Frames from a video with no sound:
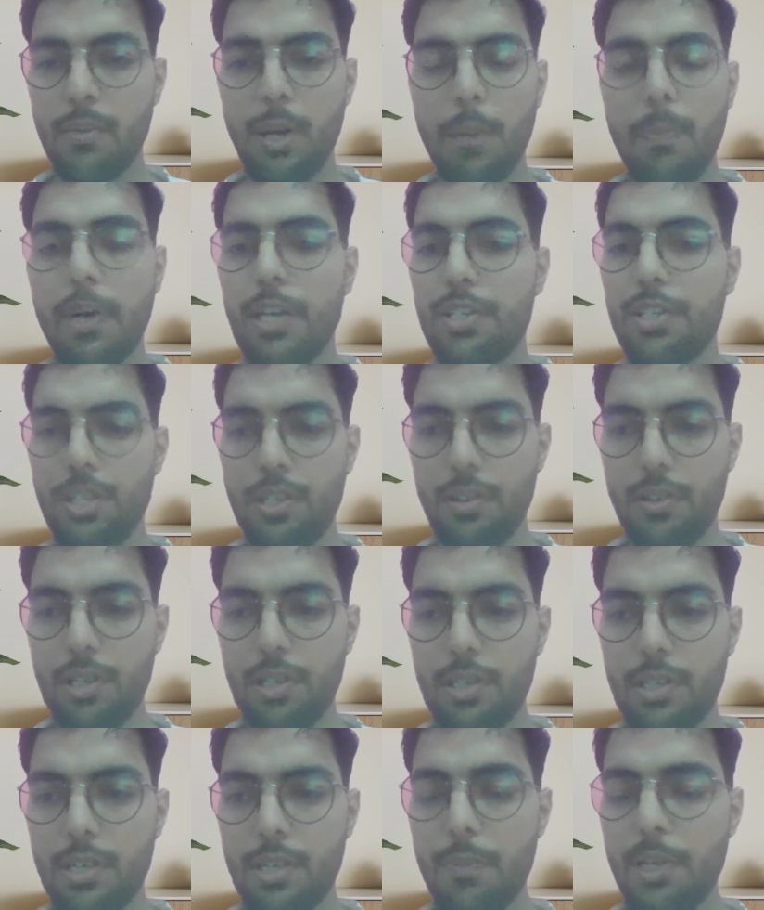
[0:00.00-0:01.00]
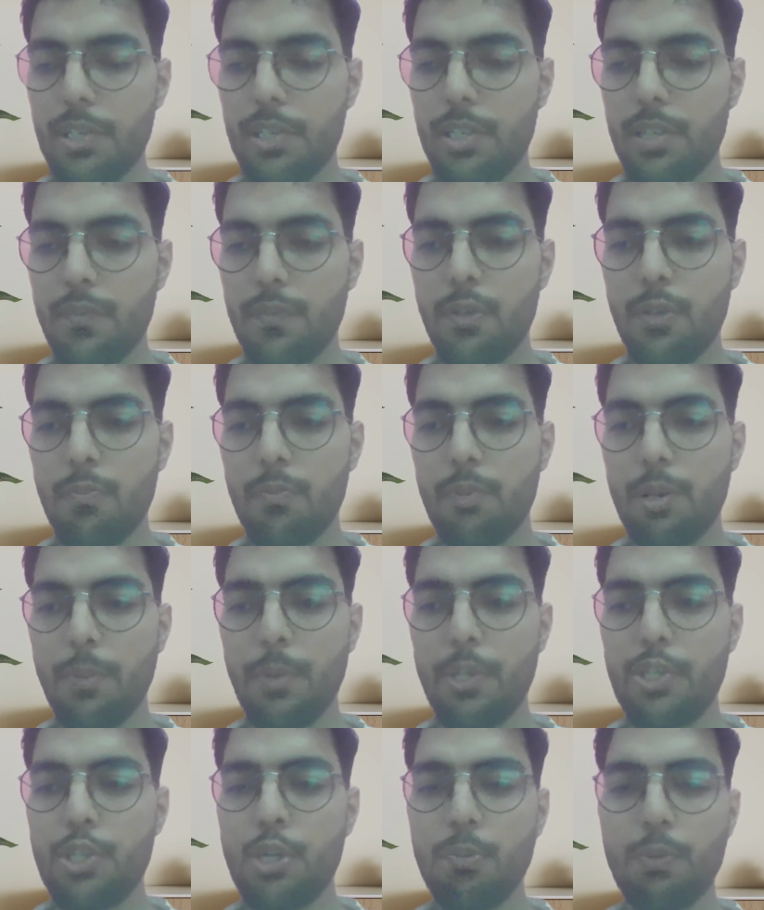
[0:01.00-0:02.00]
Apache. You can say Apache from
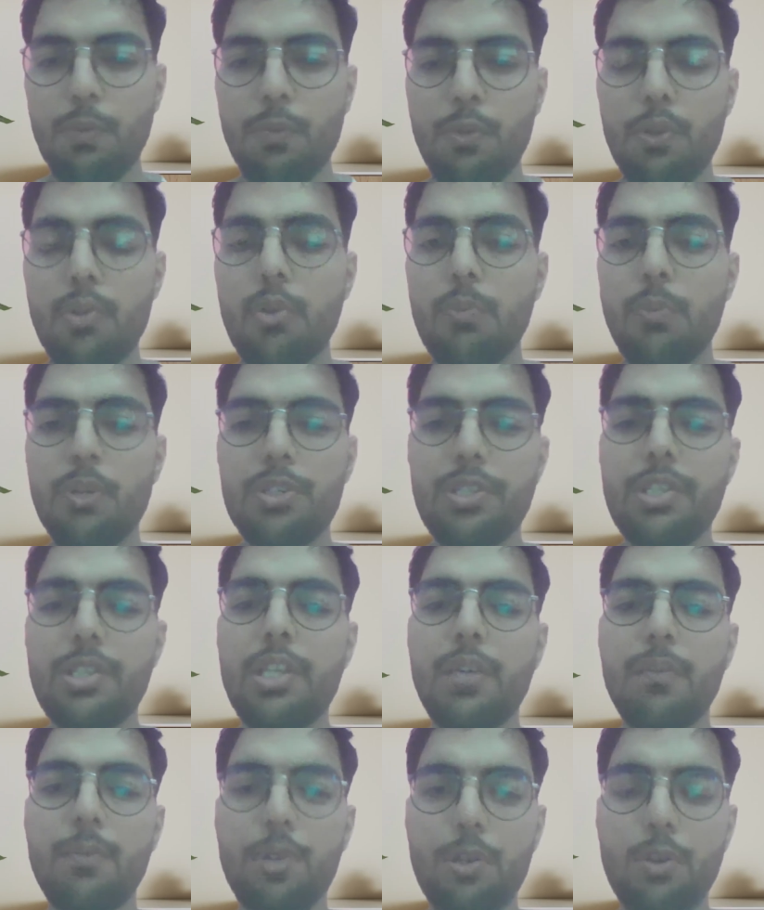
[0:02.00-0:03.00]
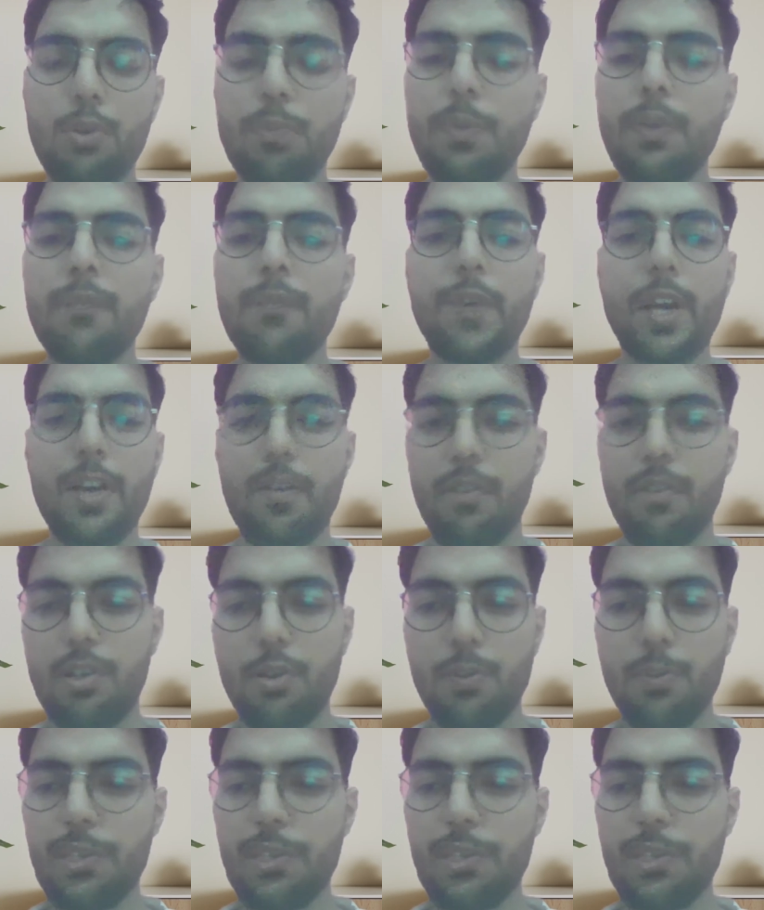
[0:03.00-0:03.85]
Apache 2.4 to Apache 3, 2.5 or